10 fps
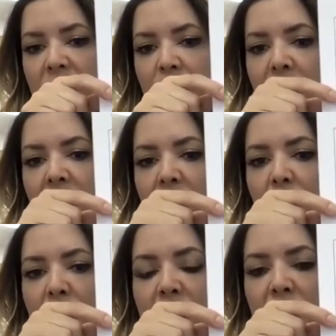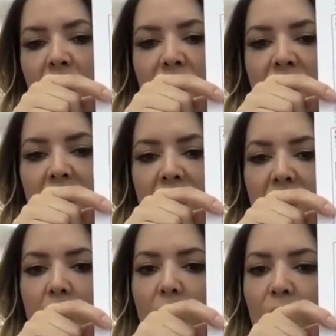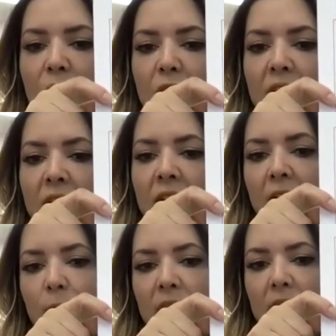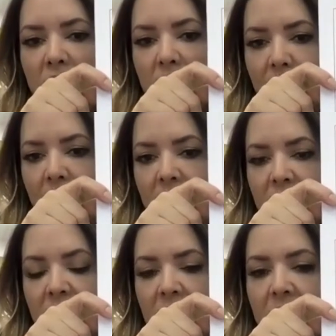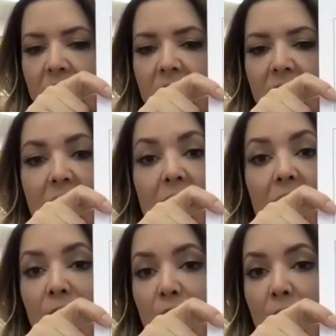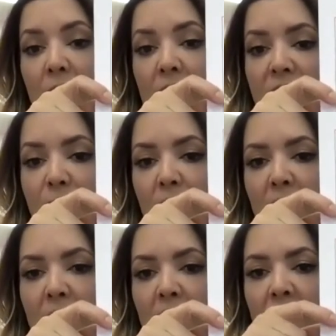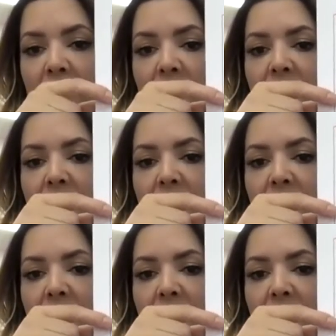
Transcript: depending on all the services that you're offering, how big your space is, if you are a supplier.